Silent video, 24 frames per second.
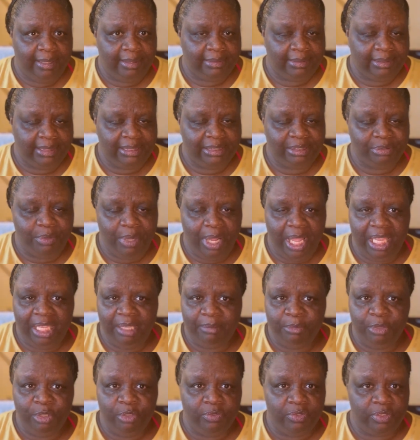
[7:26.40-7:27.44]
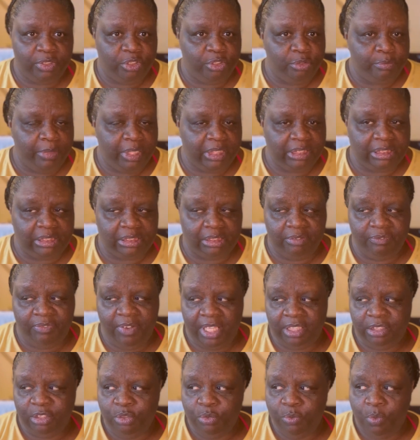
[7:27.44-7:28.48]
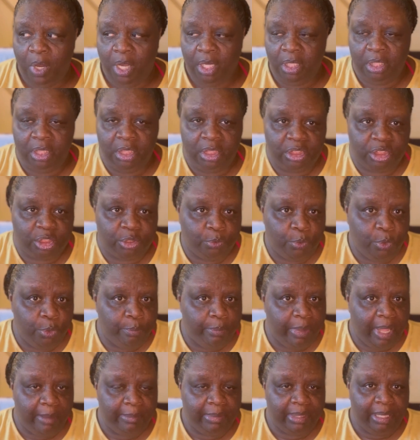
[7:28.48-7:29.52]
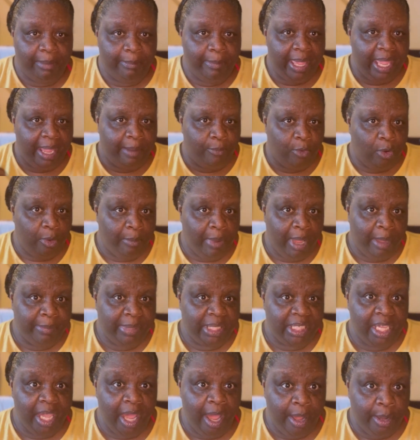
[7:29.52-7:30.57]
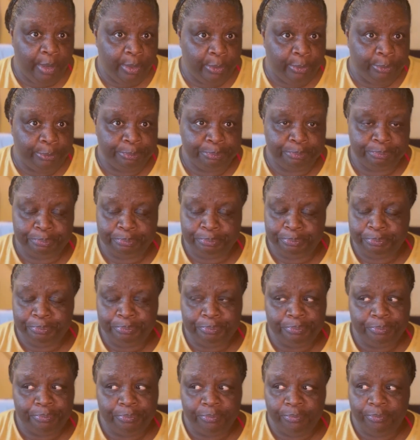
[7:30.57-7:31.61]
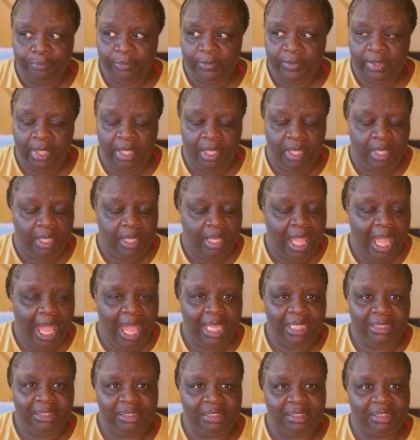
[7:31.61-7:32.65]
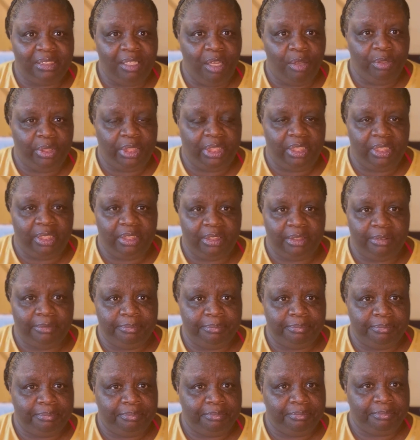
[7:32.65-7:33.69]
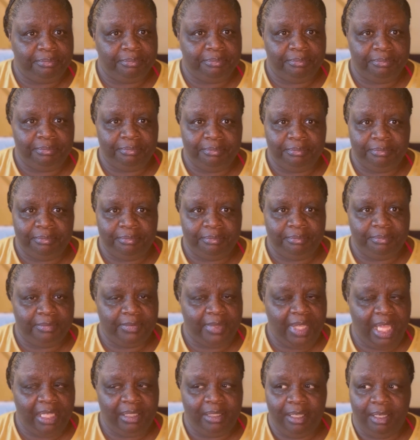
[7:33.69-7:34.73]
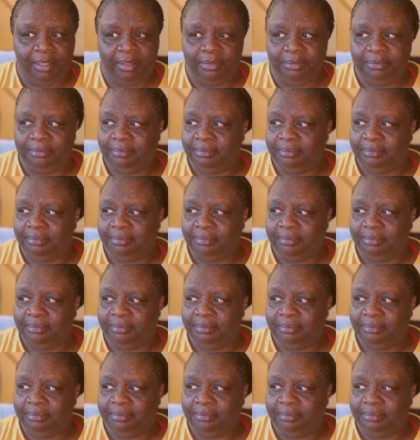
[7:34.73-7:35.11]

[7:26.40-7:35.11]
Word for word: That's why I ain't moving too much. Because if I do one good swoop, baby, that bad boy might be gone. I just don't get it. I don't.